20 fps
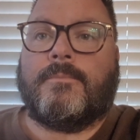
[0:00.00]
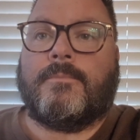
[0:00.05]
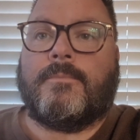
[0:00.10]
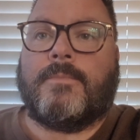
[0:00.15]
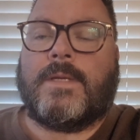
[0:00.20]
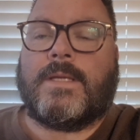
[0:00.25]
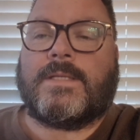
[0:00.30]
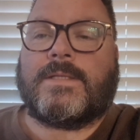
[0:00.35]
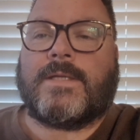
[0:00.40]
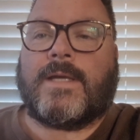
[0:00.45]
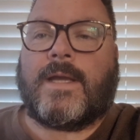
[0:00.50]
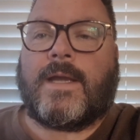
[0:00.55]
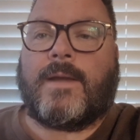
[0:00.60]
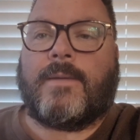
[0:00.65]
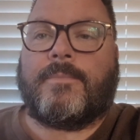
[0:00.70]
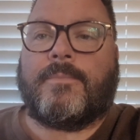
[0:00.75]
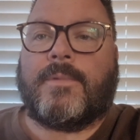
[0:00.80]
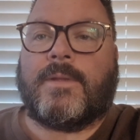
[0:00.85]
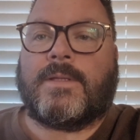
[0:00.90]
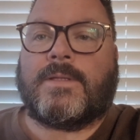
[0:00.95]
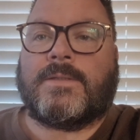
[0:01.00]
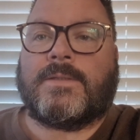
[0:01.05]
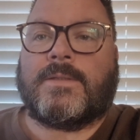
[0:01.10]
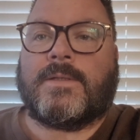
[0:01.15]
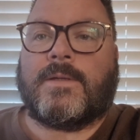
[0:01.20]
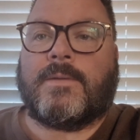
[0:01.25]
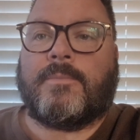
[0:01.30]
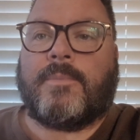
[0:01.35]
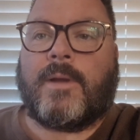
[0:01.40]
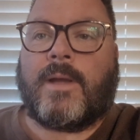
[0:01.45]
mishap
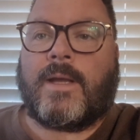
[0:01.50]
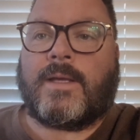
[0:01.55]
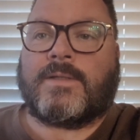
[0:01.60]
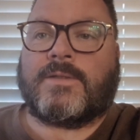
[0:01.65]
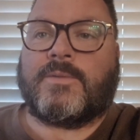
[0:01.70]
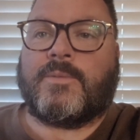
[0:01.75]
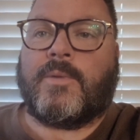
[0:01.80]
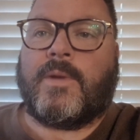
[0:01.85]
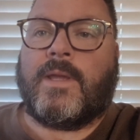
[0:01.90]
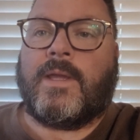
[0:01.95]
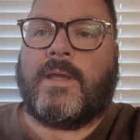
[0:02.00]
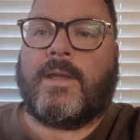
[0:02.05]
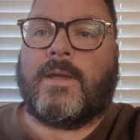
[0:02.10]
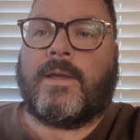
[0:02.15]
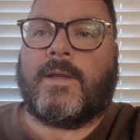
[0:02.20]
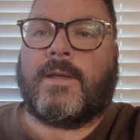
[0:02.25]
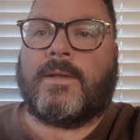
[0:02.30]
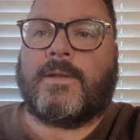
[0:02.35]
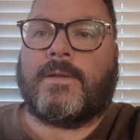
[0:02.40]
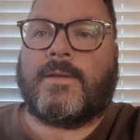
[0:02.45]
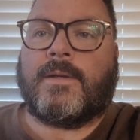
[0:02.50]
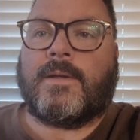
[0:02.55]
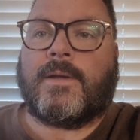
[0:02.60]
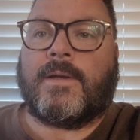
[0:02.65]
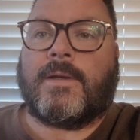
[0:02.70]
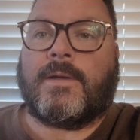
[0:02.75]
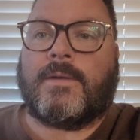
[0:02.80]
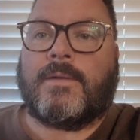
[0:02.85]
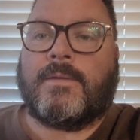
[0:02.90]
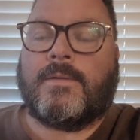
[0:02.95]
this past week, and
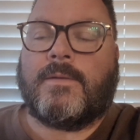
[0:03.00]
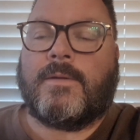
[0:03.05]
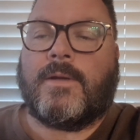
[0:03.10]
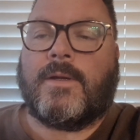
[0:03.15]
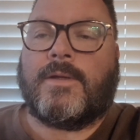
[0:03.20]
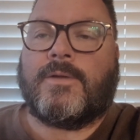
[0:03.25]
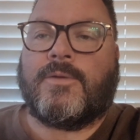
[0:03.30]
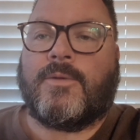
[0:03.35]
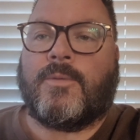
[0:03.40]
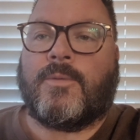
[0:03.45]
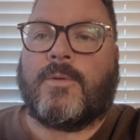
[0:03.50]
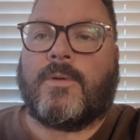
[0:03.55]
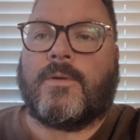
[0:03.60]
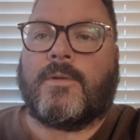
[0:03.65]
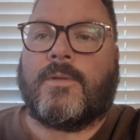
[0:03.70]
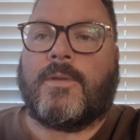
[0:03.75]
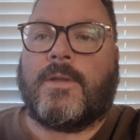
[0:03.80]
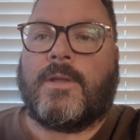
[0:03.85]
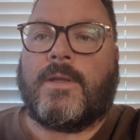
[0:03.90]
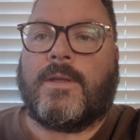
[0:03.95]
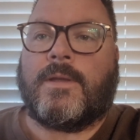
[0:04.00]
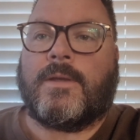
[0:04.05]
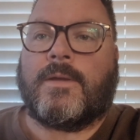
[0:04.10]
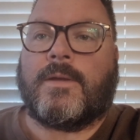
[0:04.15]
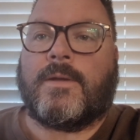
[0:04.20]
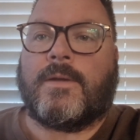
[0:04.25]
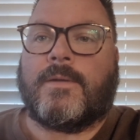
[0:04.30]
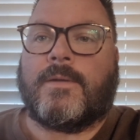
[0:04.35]
I tore the